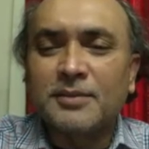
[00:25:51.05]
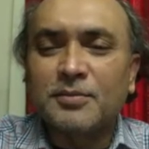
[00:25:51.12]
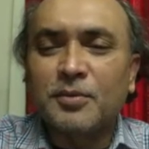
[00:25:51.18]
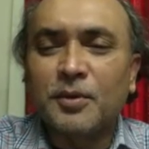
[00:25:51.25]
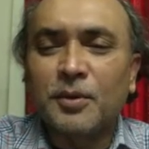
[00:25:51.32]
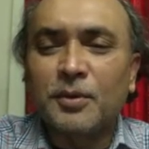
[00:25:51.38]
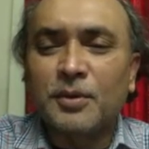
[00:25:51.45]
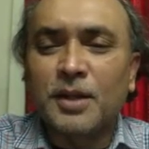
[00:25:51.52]

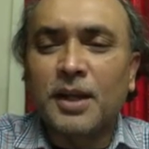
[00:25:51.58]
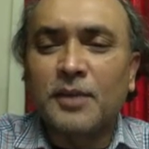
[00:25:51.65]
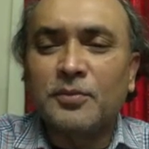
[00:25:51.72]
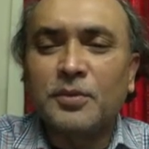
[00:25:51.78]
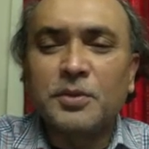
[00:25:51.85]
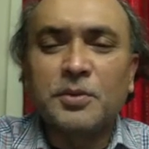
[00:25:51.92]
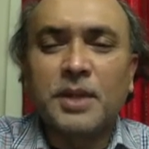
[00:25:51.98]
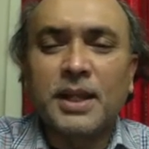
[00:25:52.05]
for a
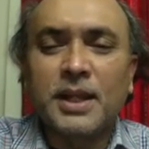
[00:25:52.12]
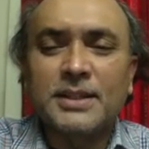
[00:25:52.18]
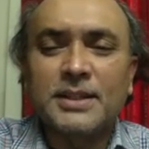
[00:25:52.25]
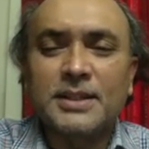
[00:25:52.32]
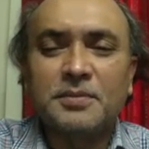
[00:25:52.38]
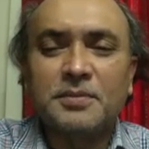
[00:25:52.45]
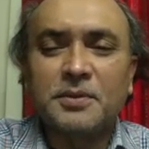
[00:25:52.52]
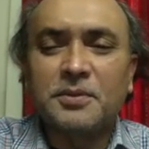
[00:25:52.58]
few days
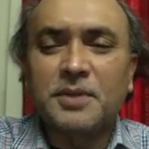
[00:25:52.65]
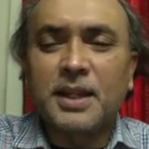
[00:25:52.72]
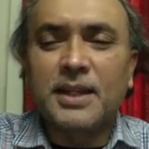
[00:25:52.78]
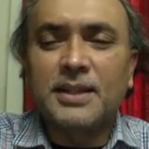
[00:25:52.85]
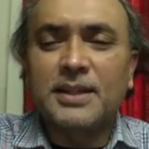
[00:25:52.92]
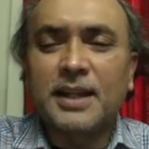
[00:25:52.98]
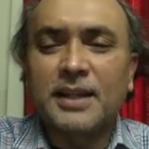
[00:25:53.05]
if you take,